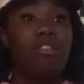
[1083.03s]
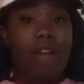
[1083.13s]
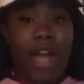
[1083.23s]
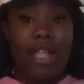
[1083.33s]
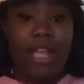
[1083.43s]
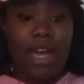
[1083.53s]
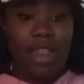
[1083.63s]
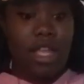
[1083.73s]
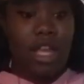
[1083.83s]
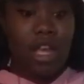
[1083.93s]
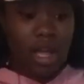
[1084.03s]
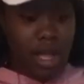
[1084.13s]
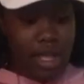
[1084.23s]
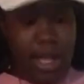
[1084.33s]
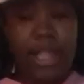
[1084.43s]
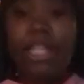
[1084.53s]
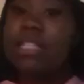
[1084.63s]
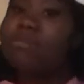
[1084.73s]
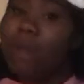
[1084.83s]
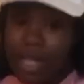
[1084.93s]
grind together, get
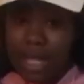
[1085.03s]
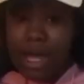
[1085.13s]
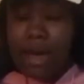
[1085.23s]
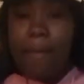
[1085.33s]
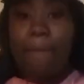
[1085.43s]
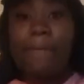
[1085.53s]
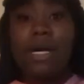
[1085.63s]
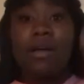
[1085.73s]
this money up.